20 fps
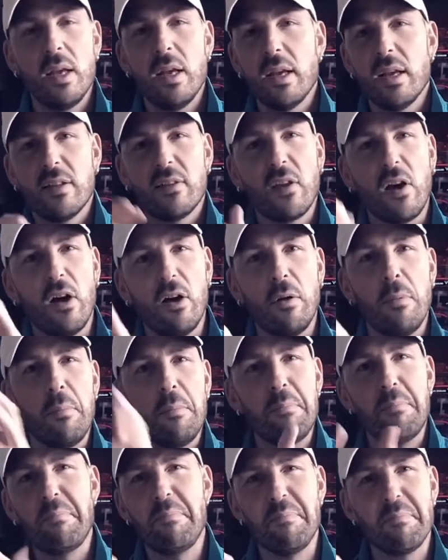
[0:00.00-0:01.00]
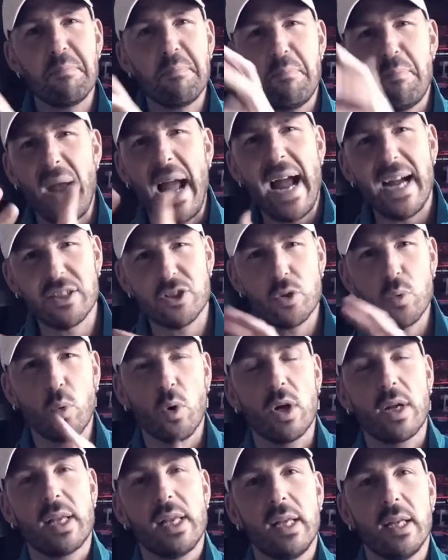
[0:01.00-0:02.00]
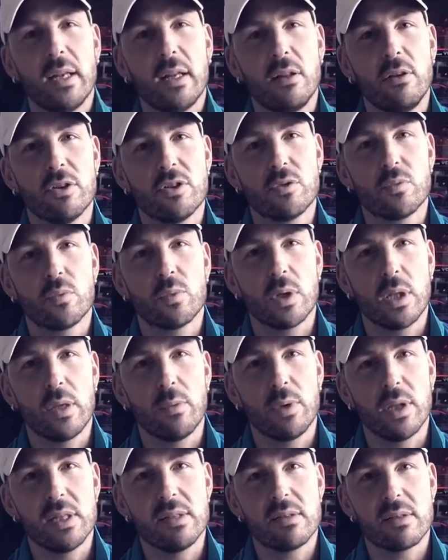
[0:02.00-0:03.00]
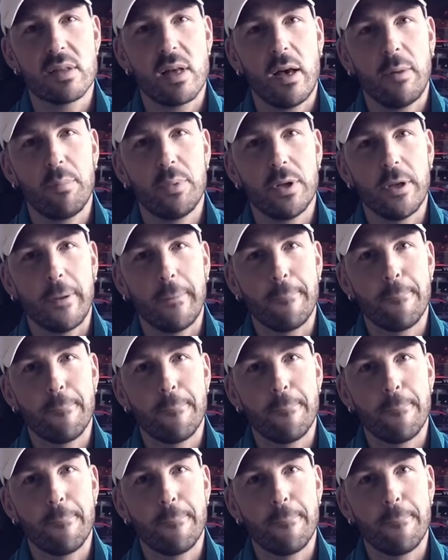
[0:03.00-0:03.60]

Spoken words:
it's all patchworky and it looks really, really sloppy.